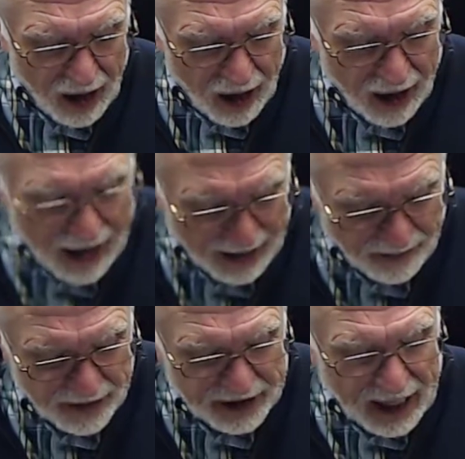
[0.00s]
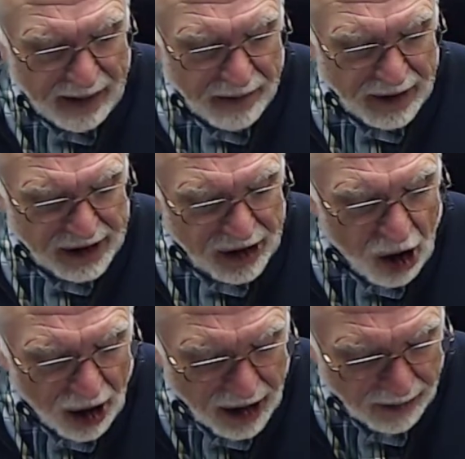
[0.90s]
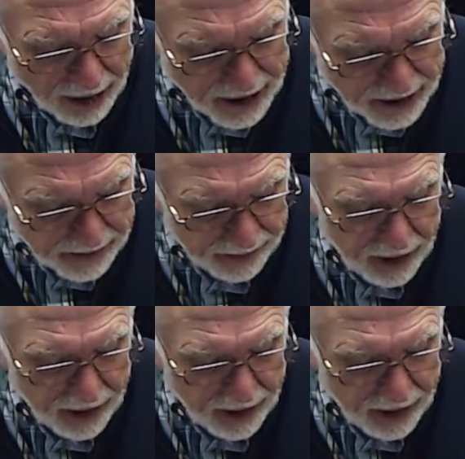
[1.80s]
All right, statements and arguments.